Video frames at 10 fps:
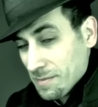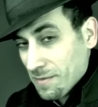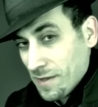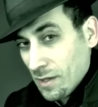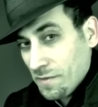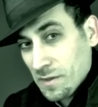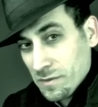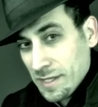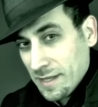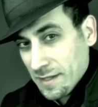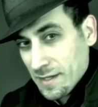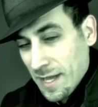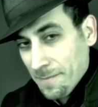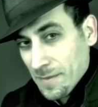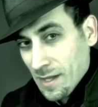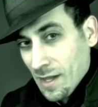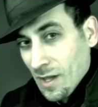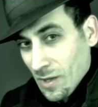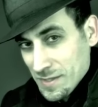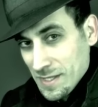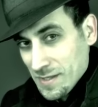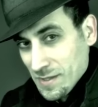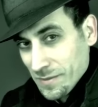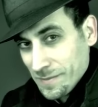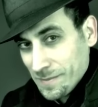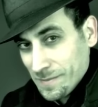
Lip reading: up the video if you learned anything today. I'll see you soon.